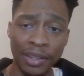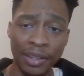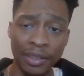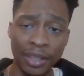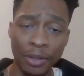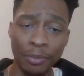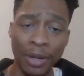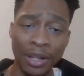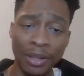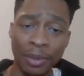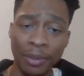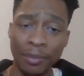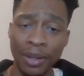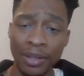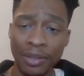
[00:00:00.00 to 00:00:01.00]
they were about to
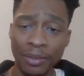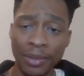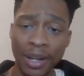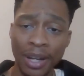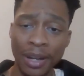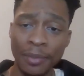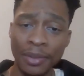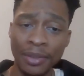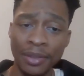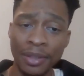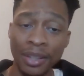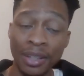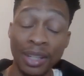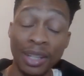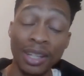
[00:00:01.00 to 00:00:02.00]
play Busta Rhymes.
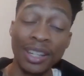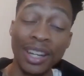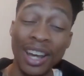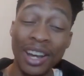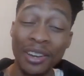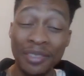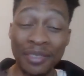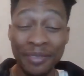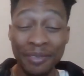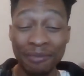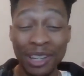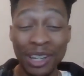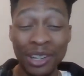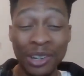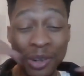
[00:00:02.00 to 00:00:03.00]
Now,
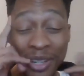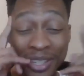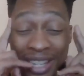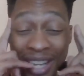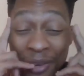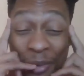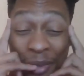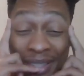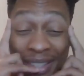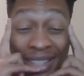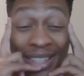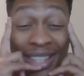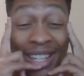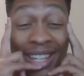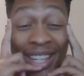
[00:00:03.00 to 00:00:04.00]
of course, I
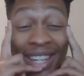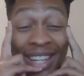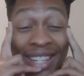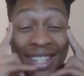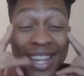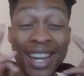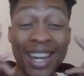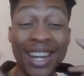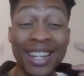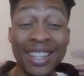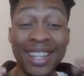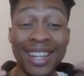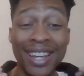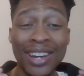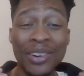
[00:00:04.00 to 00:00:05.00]
wasn't thinking because I got to
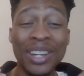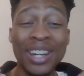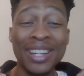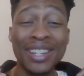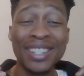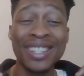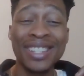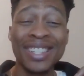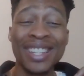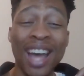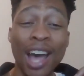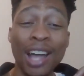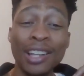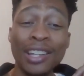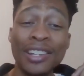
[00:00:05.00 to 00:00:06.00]
think, okay, this is
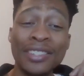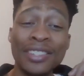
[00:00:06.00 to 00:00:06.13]
college.